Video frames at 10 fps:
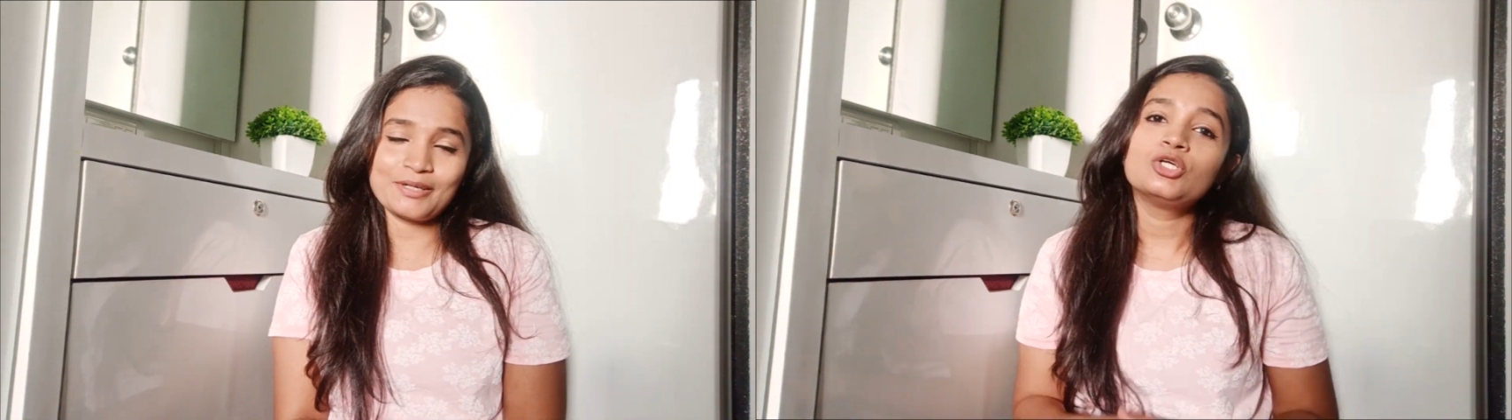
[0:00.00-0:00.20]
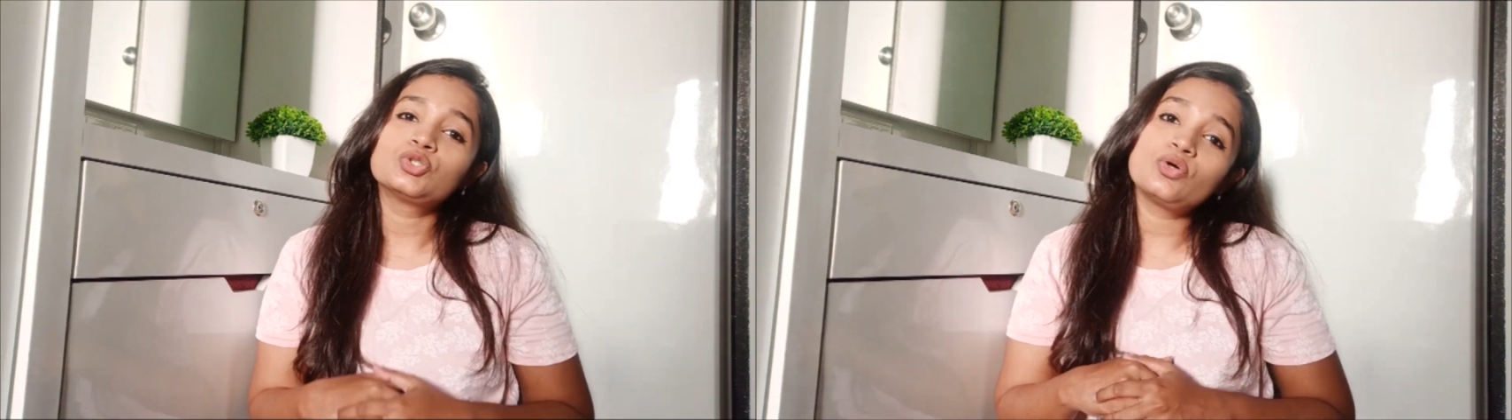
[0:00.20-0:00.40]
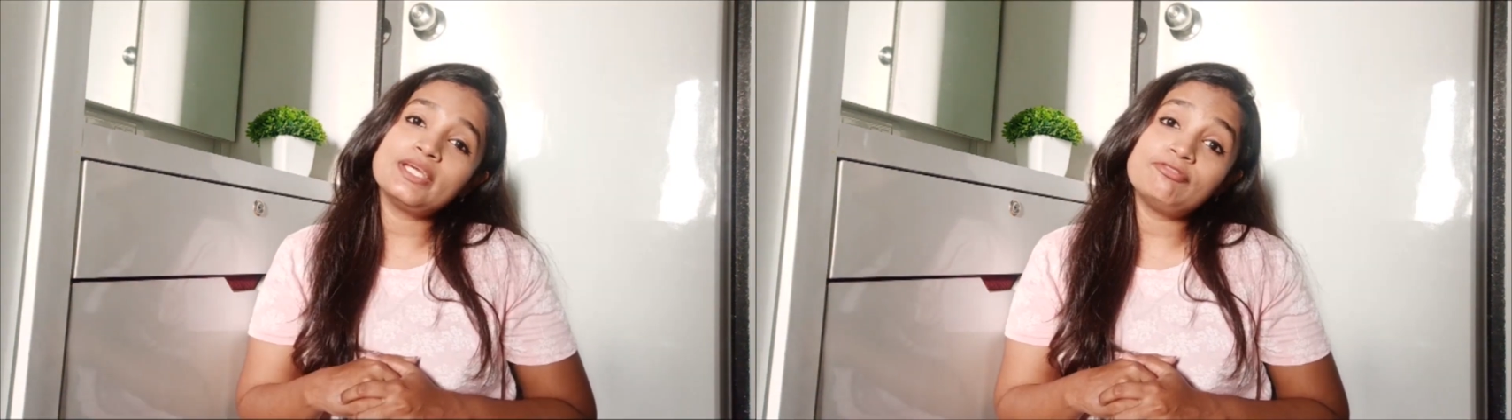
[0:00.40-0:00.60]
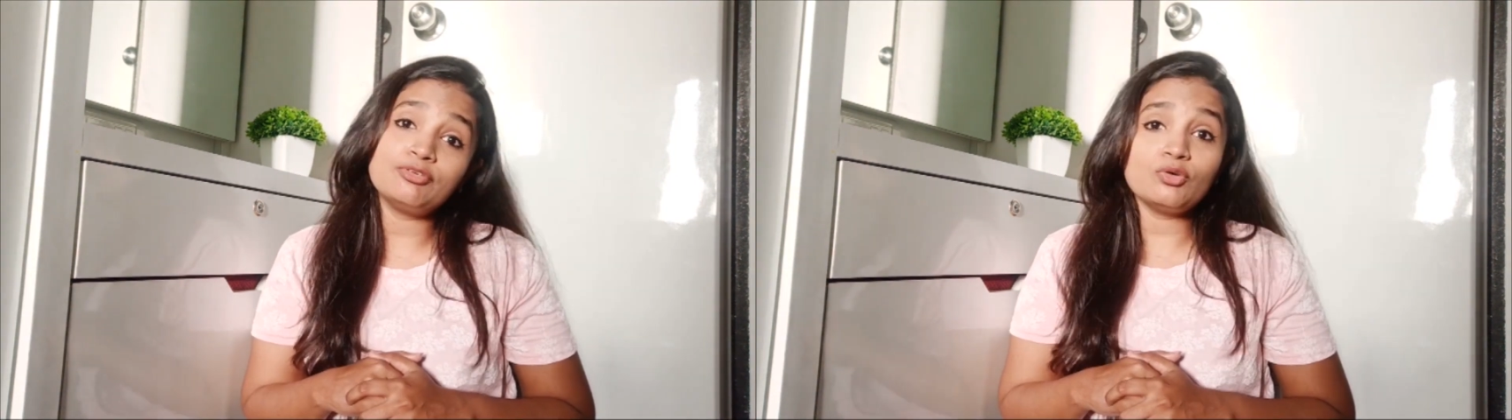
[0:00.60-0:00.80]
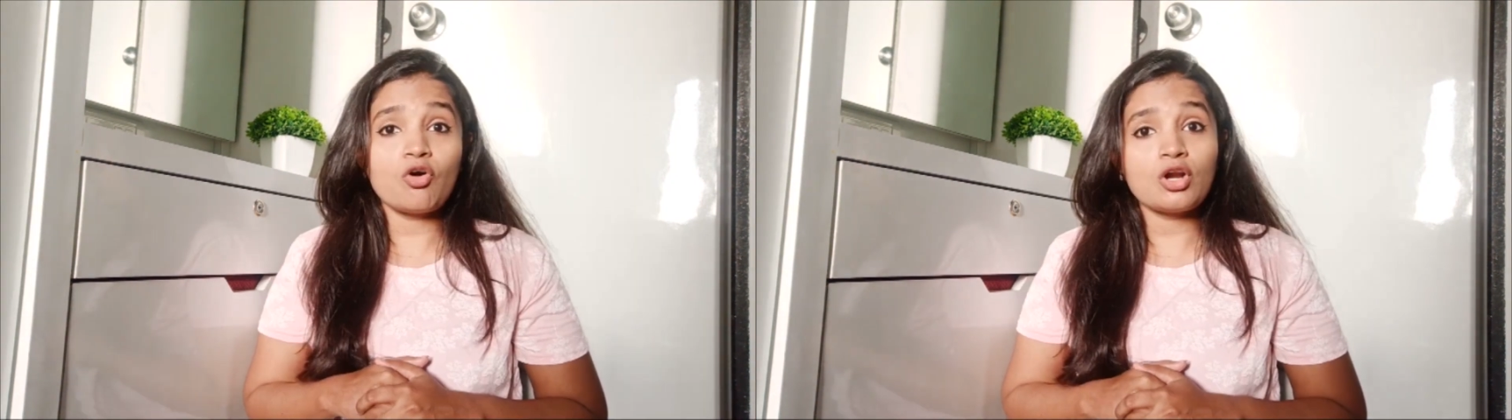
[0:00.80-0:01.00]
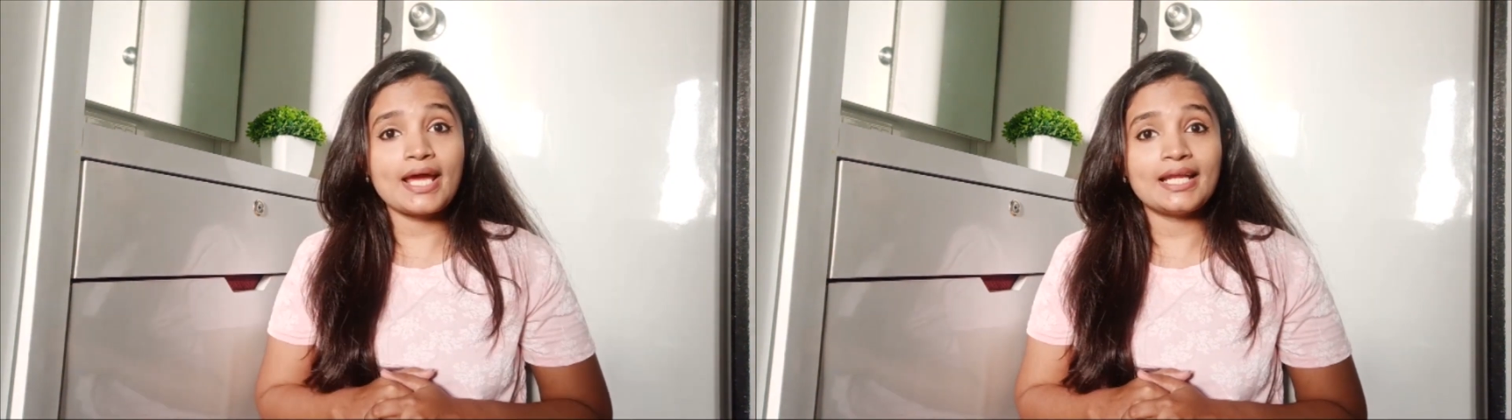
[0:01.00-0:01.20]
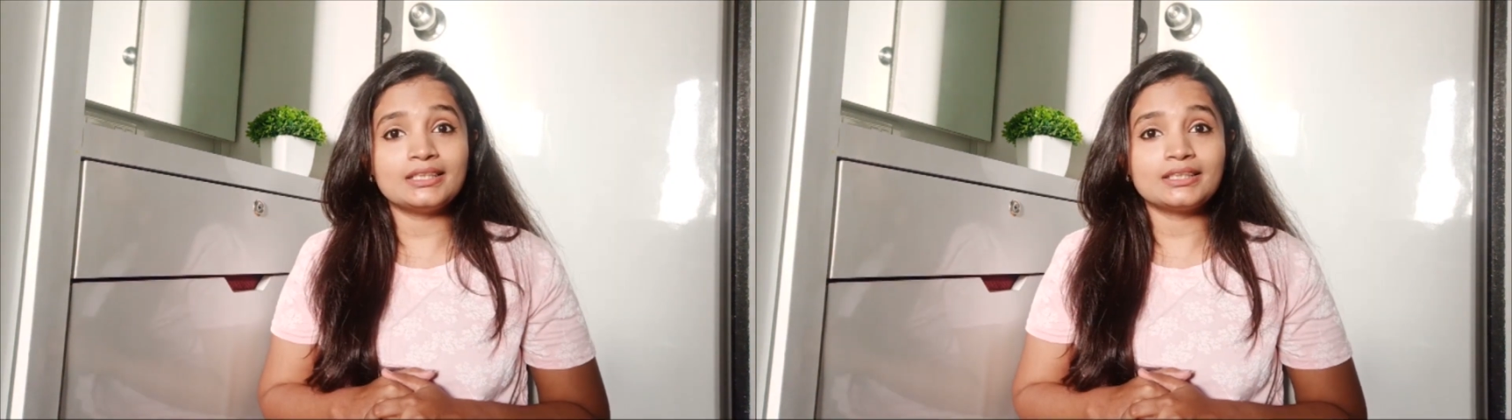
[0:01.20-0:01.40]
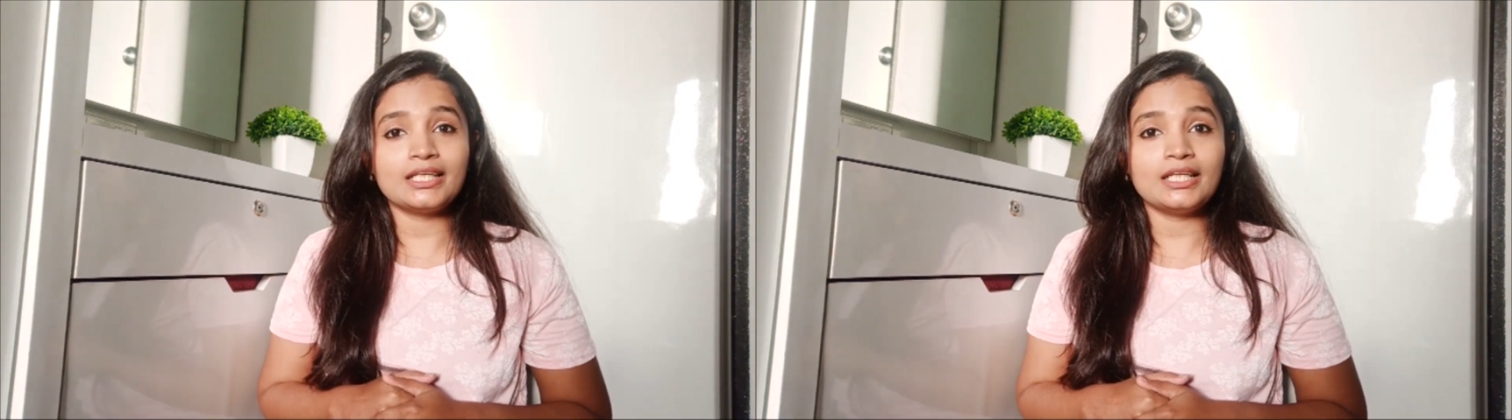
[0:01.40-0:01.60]
So, if you want to
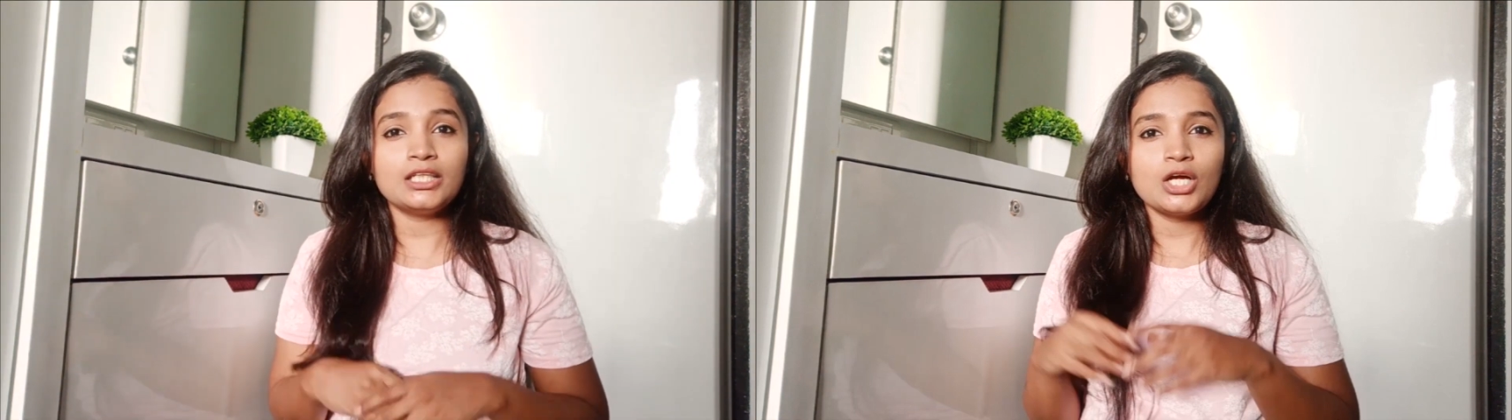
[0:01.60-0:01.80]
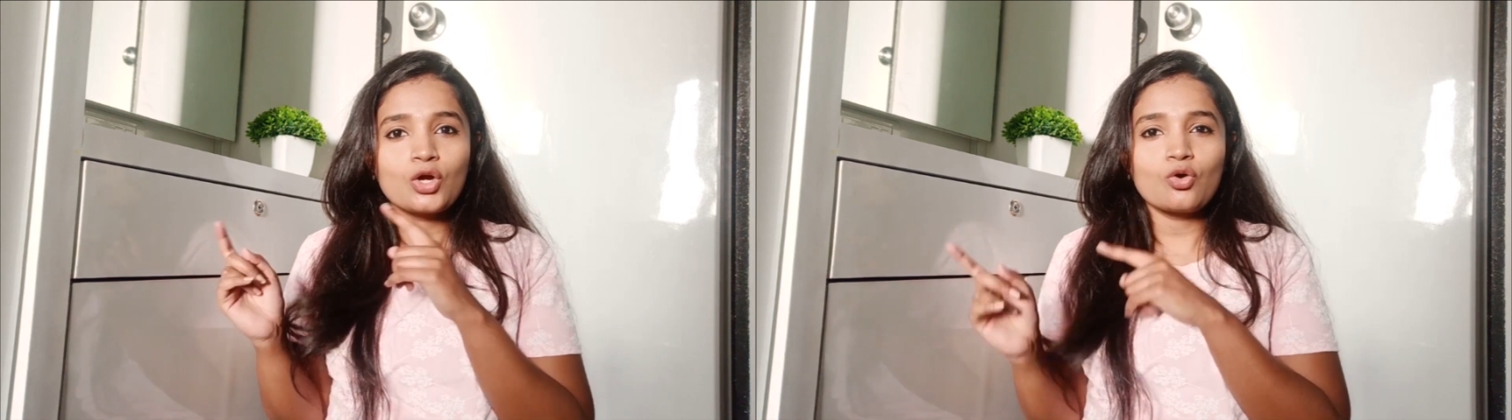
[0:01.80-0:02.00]
entertain,